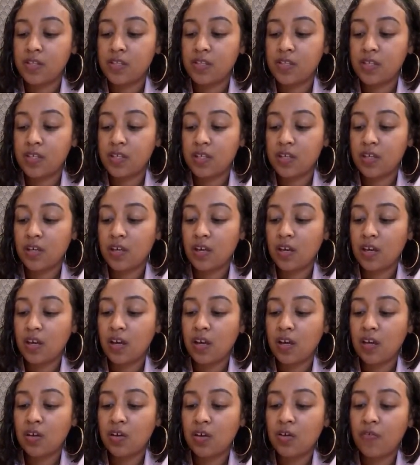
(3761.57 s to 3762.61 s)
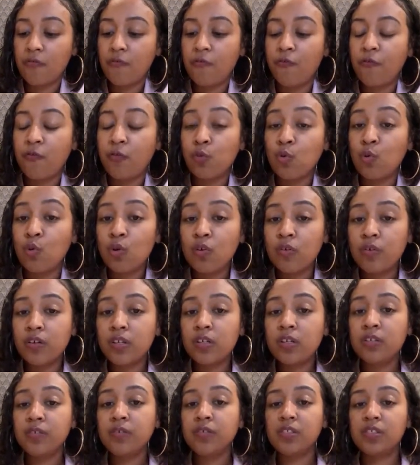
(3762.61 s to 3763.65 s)
See,
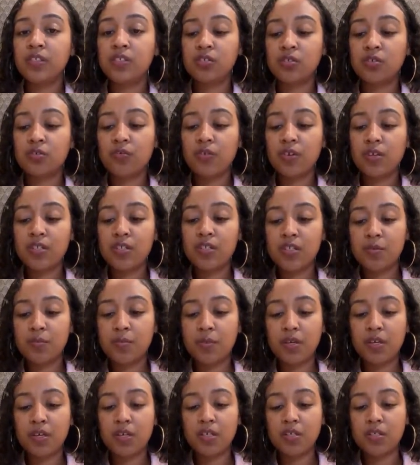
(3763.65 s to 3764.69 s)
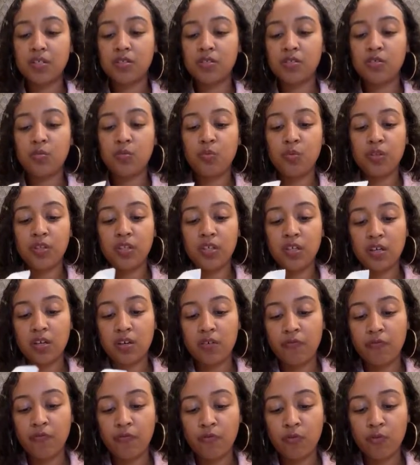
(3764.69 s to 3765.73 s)
Florida is crazy because you would think in
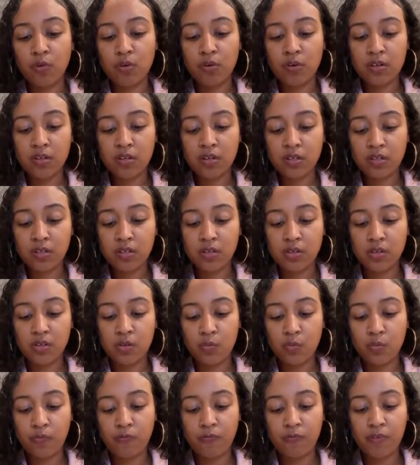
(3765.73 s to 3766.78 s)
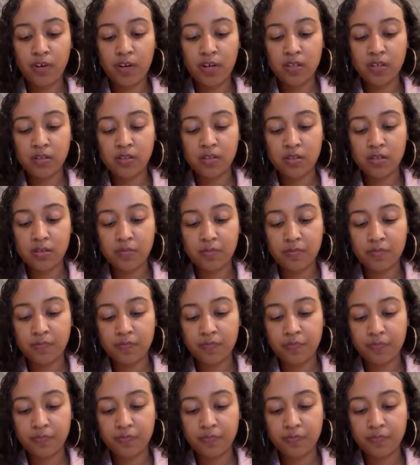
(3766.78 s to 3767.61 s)
Florida you will find some